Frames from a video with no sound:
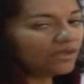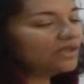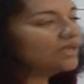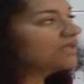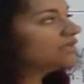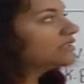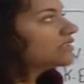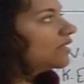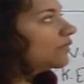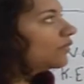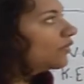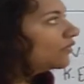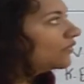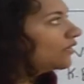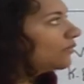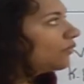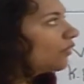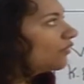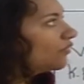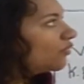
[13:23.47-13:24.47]
Some of
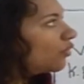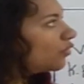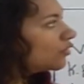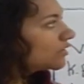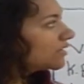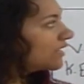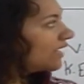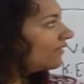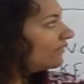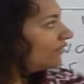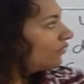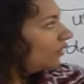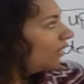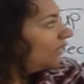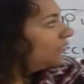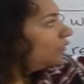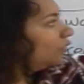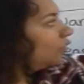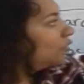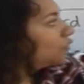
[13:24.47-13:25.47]
them, of course, have
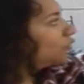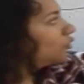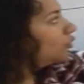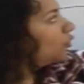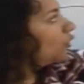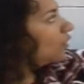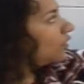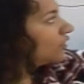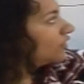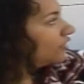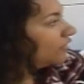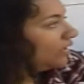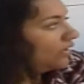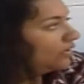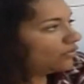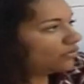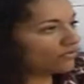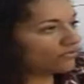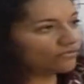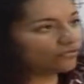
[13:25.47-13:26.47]
1 or 2 or 3
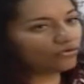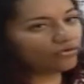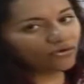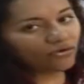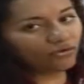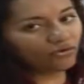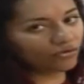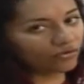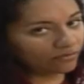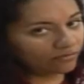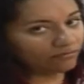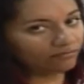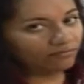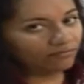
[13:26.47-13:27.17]
or 4 or